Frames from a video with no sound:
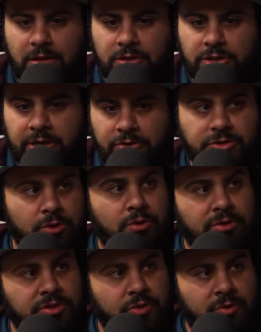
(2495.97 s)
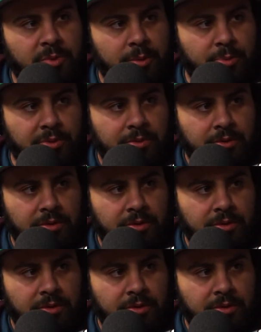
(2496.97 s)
share stories with people.